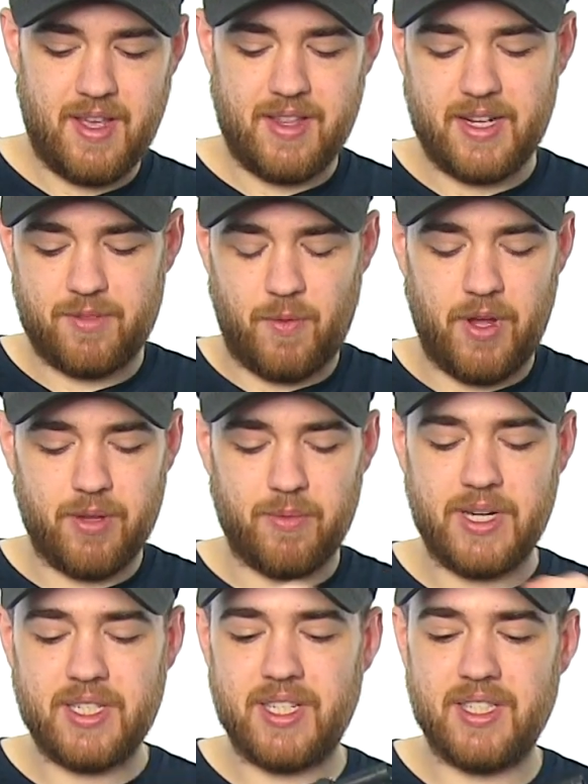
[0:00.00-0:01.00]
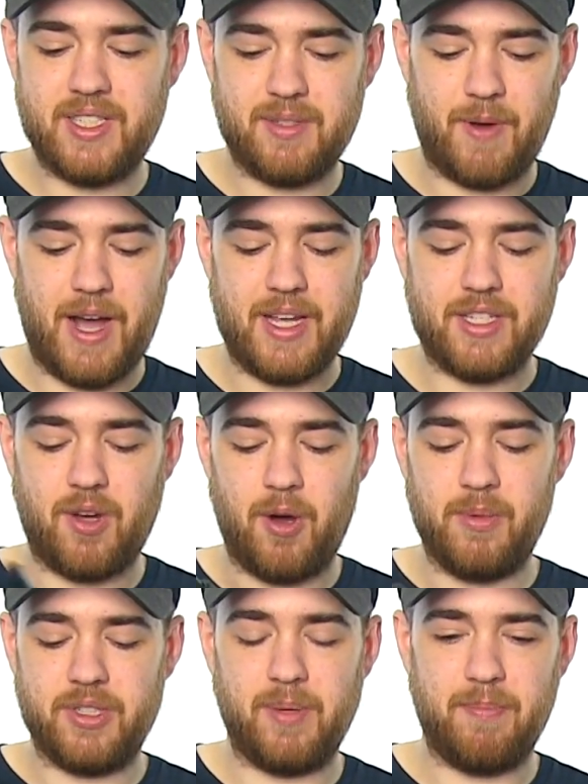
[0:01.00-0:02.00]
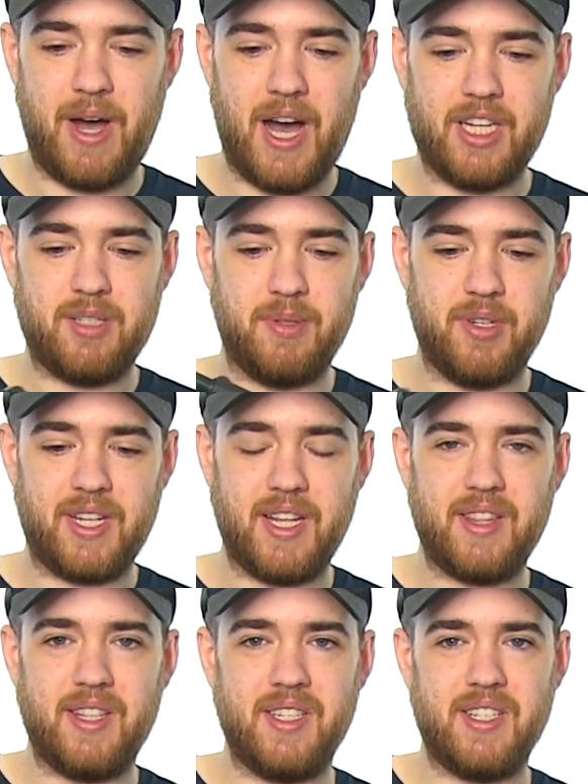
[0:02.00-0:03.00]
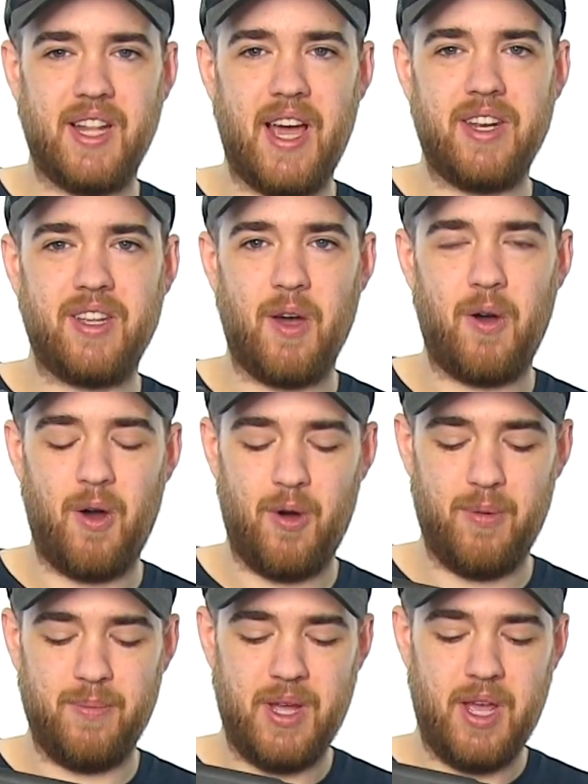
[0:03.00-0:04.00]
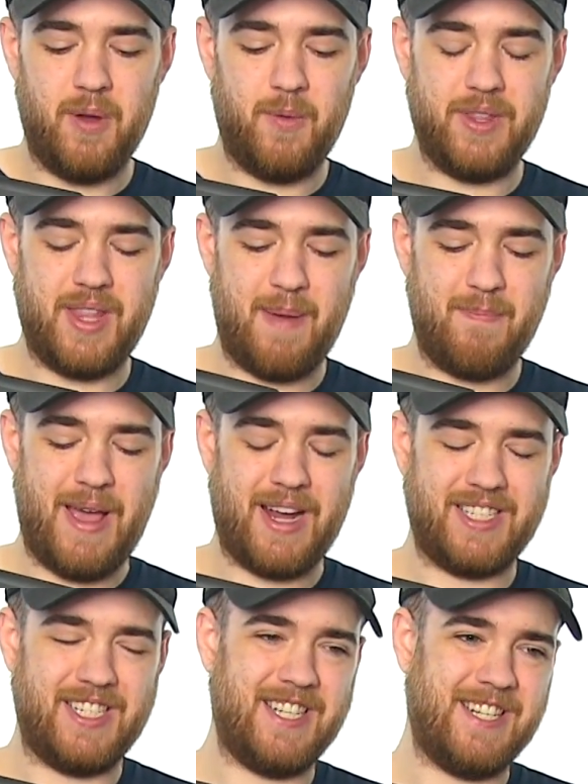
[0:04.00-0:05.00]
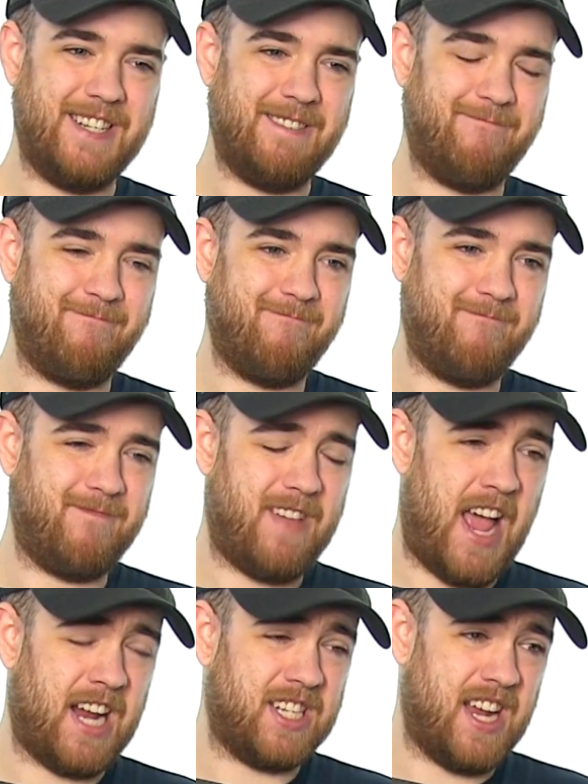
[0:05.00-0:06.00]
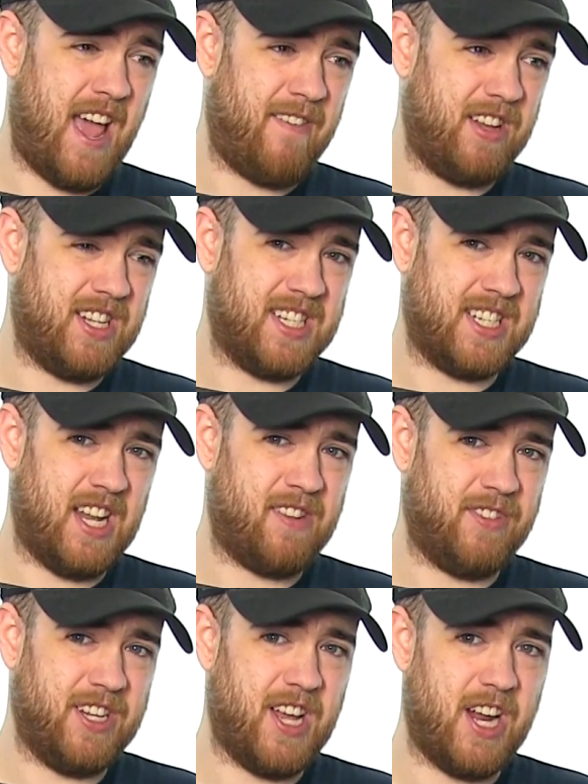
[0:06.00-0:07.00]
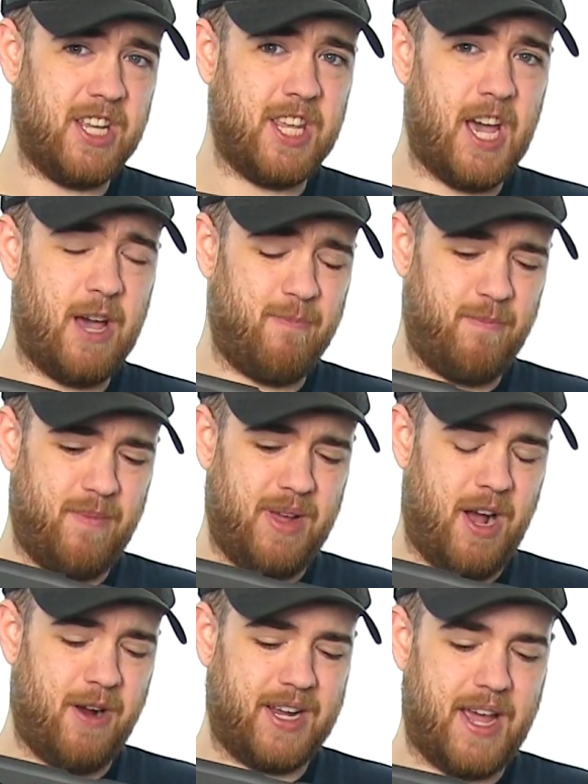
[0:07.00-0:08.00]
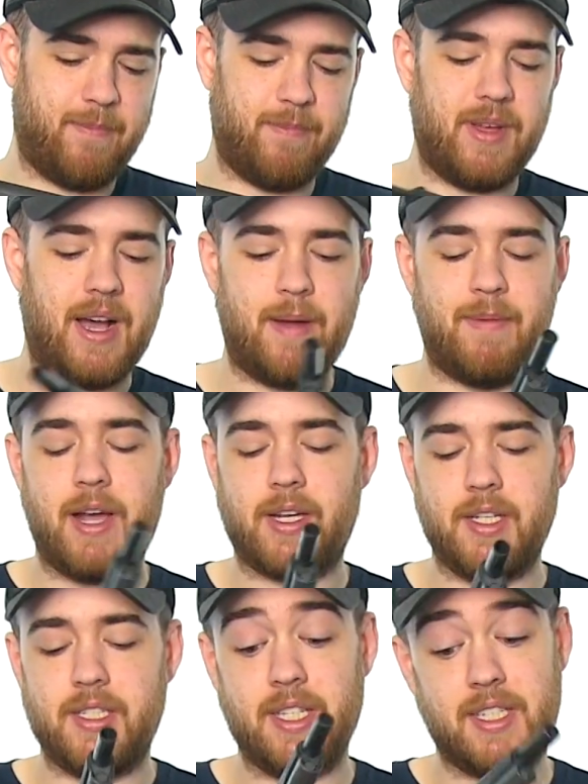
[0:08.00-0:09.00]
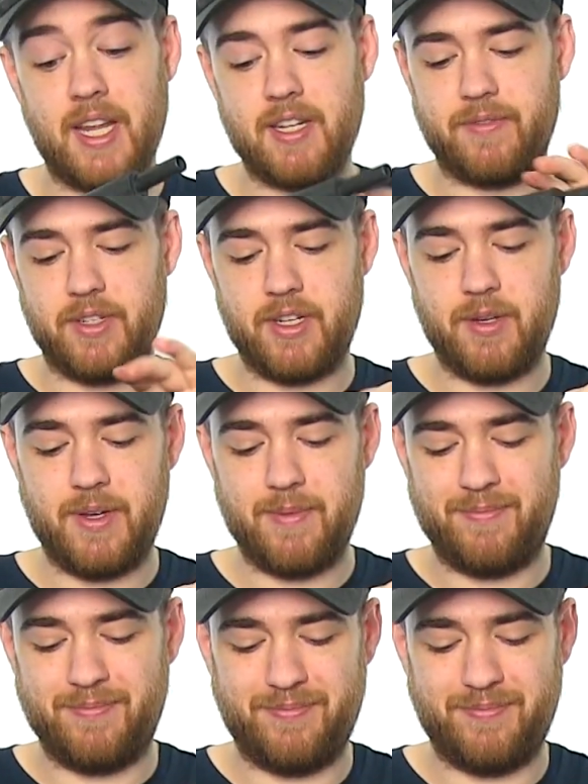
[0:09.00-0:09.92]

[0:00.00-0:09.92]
That's one of the reasons why it's almost impossible to get the slide to go home with that magazine in it. Actually, I haven't successfully done it yet. Okay, I'm not gonna successfully do it.